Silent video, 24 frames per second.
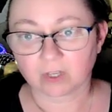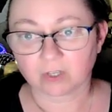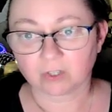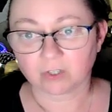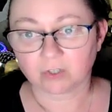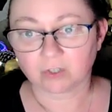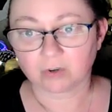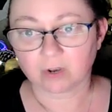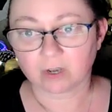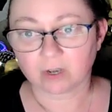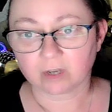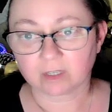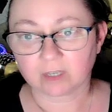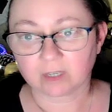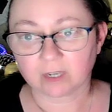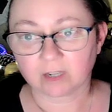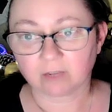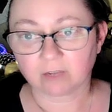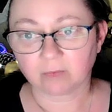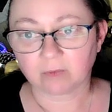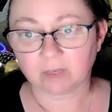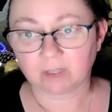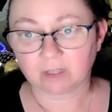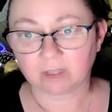Do not
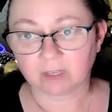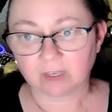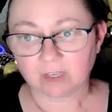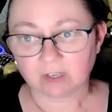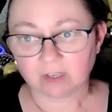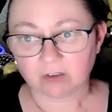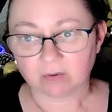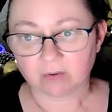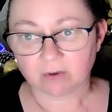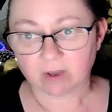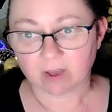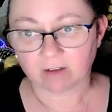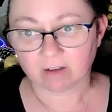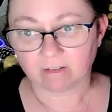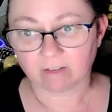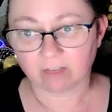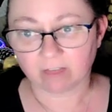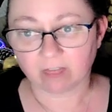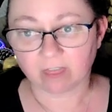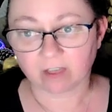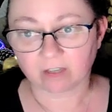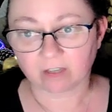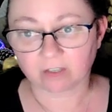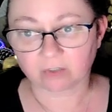tell me that you have
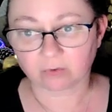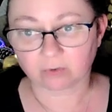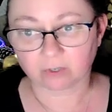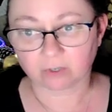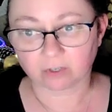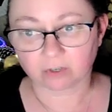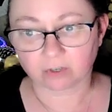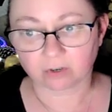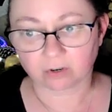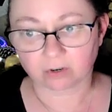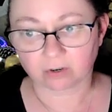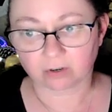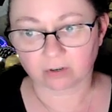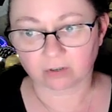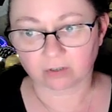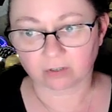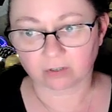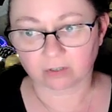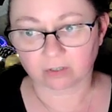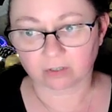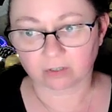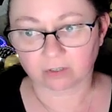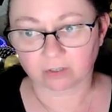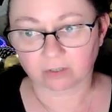thus
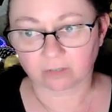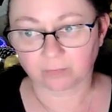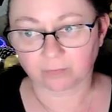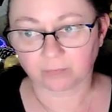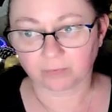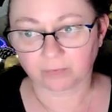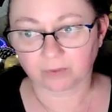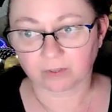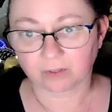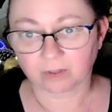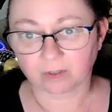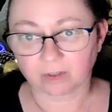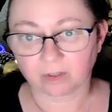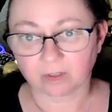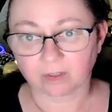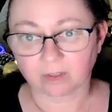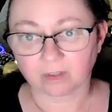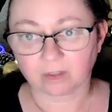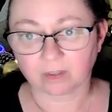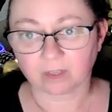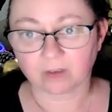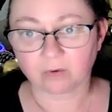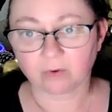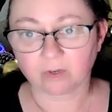returned.
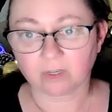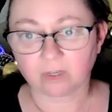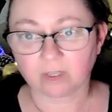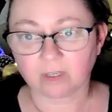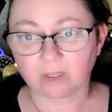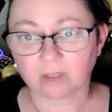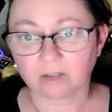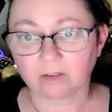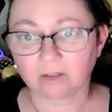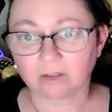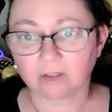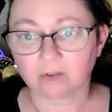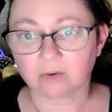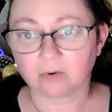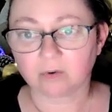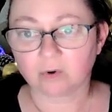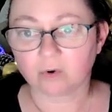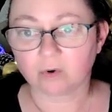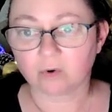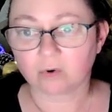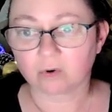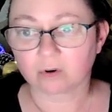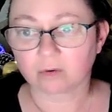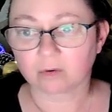They would kill you
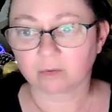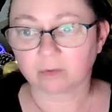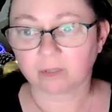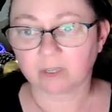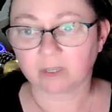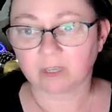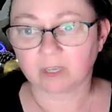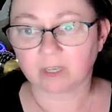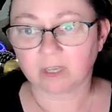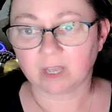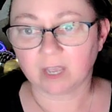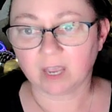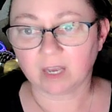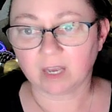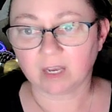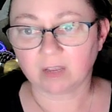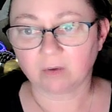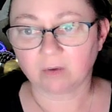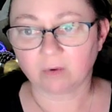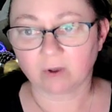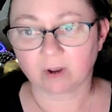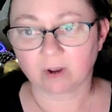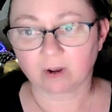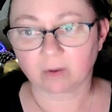horribly
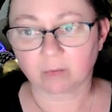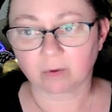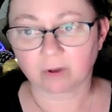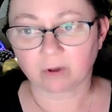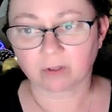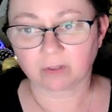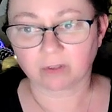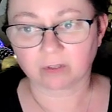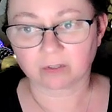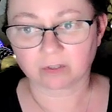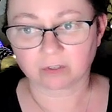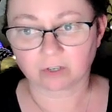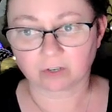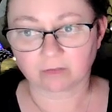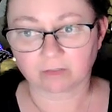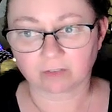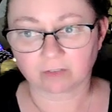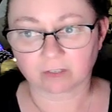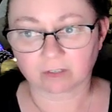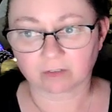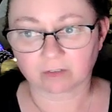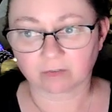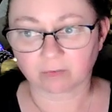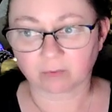anywhere upon the
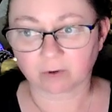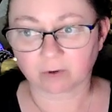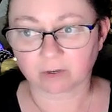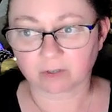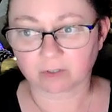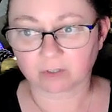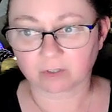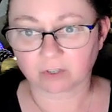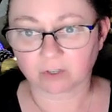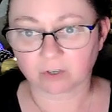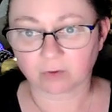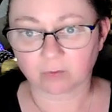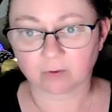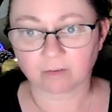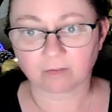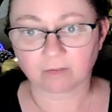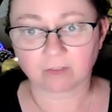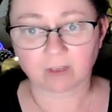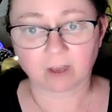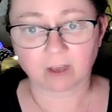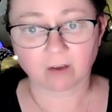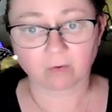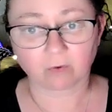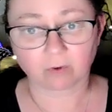surface of Barzum if
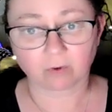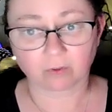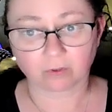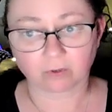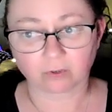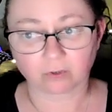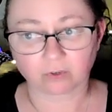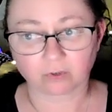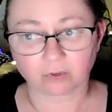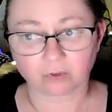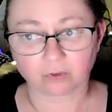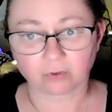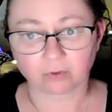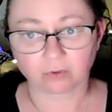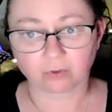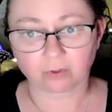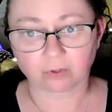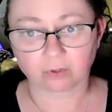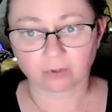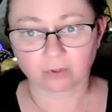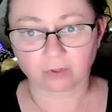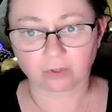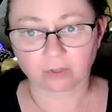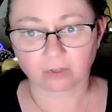that were the
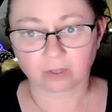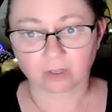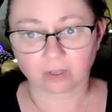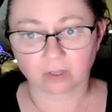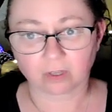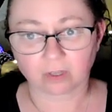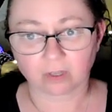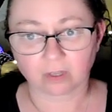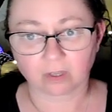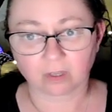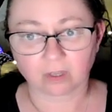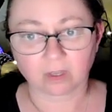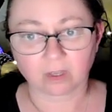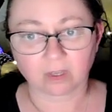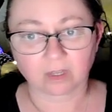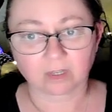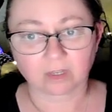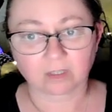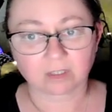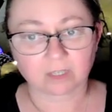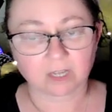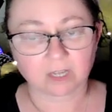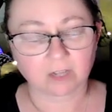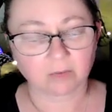truth.
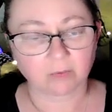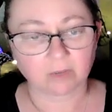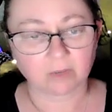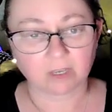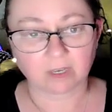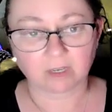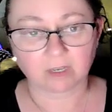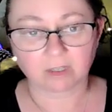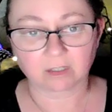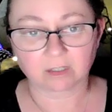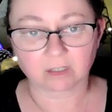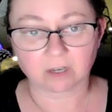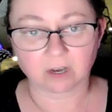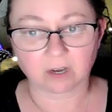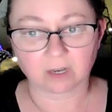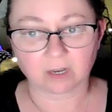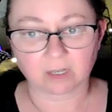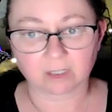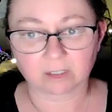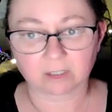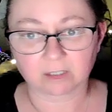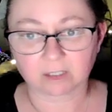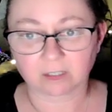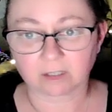Tell me it is
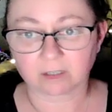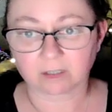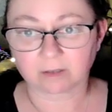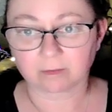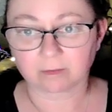not.